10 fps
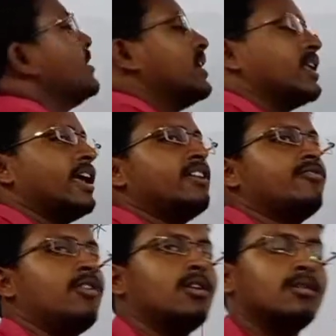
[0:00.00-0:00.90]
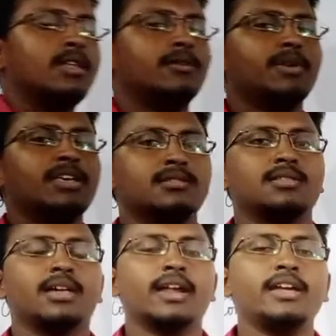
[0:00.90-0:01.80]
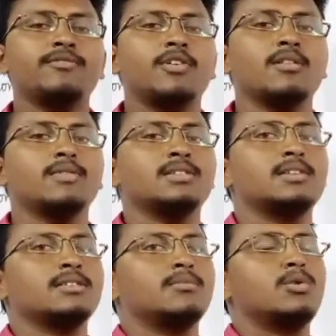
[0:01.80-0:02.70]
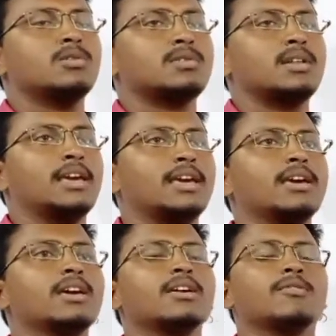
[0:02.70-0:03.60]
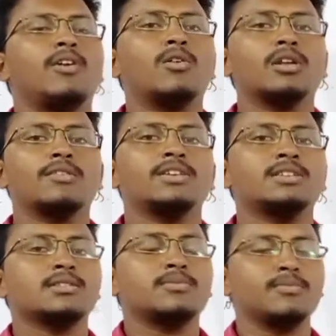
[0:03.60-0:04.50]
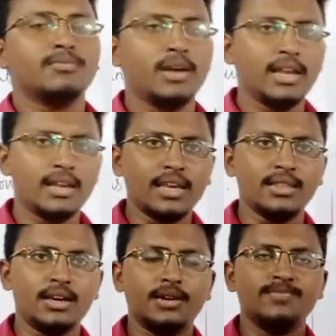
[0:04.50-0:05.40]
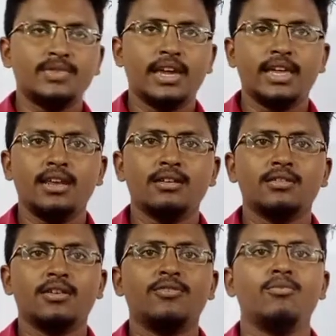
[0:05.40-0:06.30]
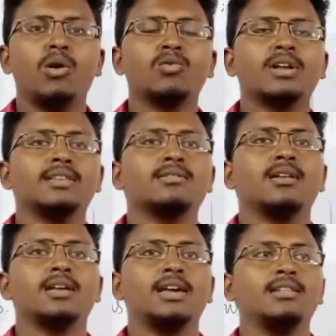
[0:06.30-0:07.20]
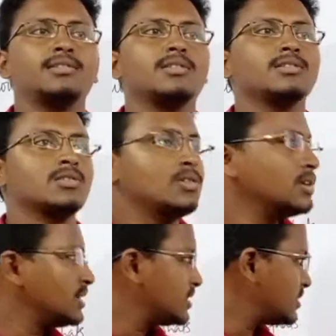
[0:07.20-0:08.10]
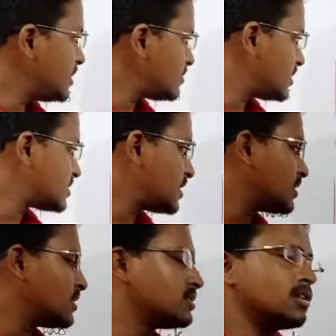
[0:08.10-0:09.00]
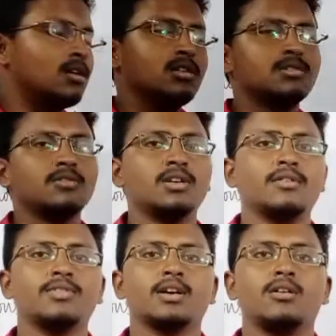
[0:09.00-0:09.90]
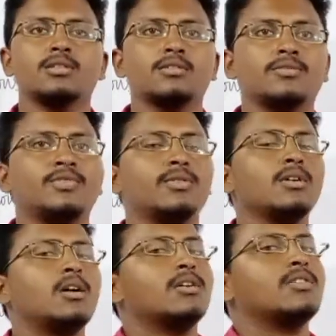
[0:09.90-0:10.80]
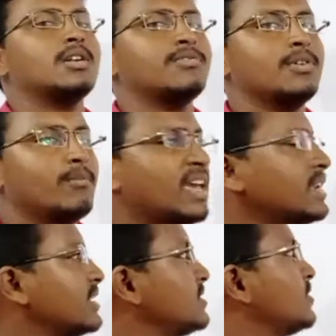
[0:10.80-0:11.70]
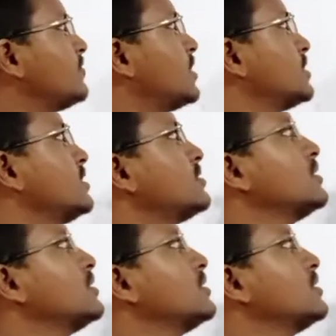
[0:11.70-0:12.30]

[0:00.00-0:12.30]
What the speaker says: rainfall. That means the rainfall which is mostly found or which is mainly in the areas of mountains or hills. So these Western Ghats are also one of the cause of, or one of the main reason for this